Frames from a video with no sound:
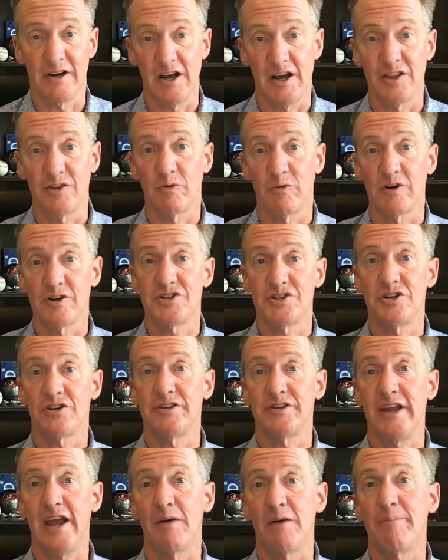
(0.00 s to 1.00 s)
In other words,
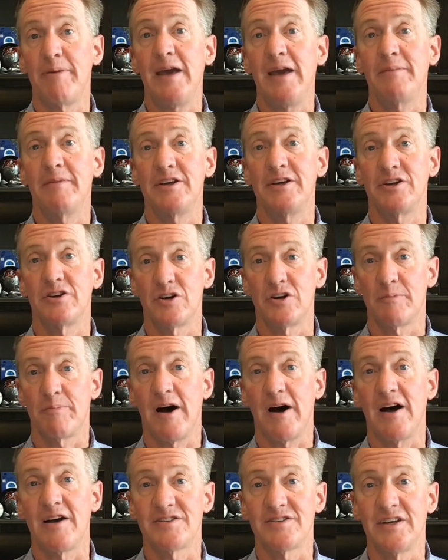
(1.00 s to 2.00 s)
your down payment, your
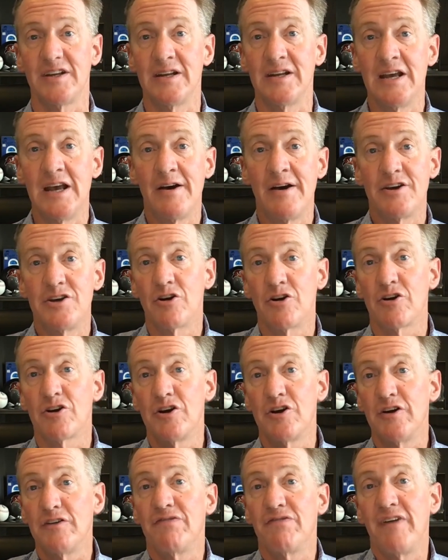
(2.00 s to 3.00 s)
deposit, your
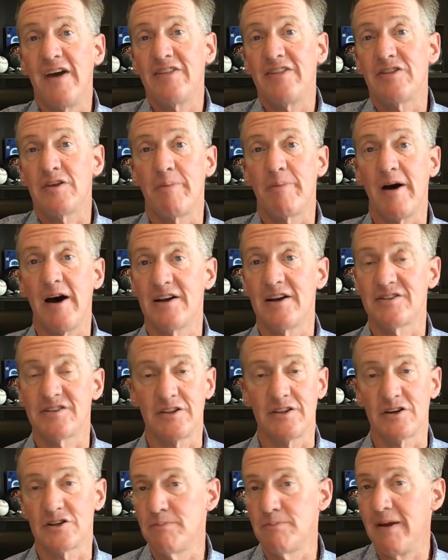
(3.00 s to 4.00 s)
good faith
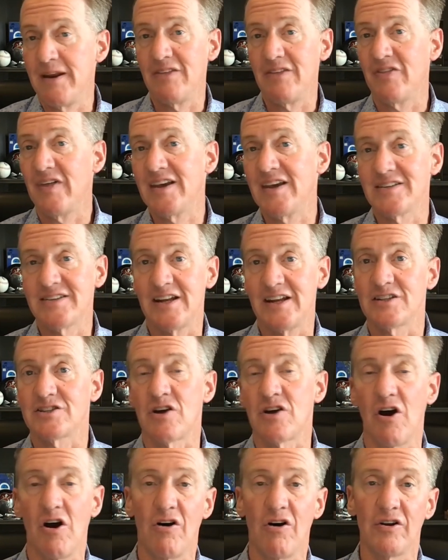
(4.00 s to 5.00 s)
deposit. There's many things that
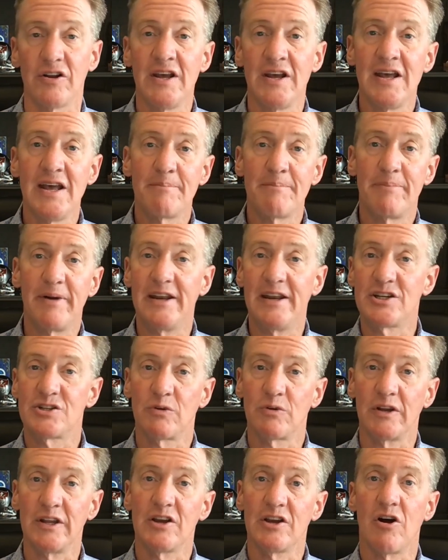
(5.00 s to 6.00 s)
it's called, but it
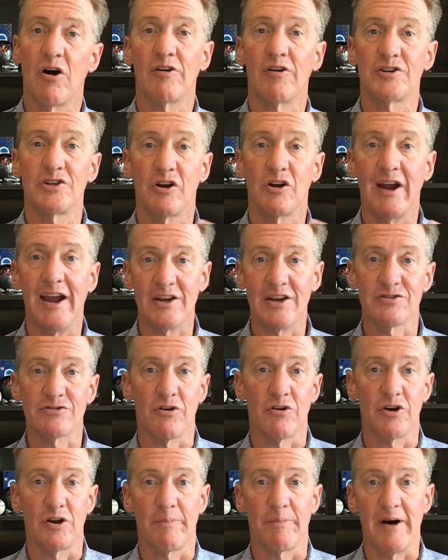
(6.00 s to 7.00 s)
is really called your
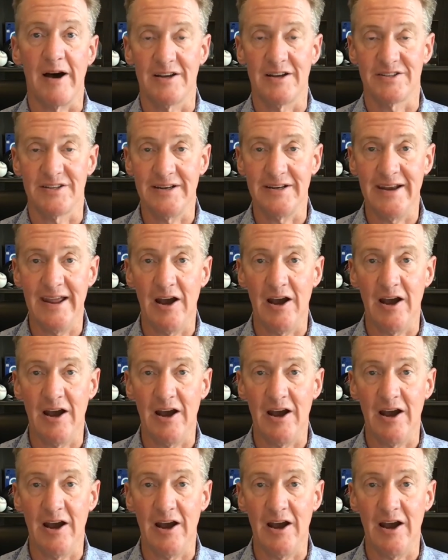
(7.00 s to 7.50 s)
escrow deposit.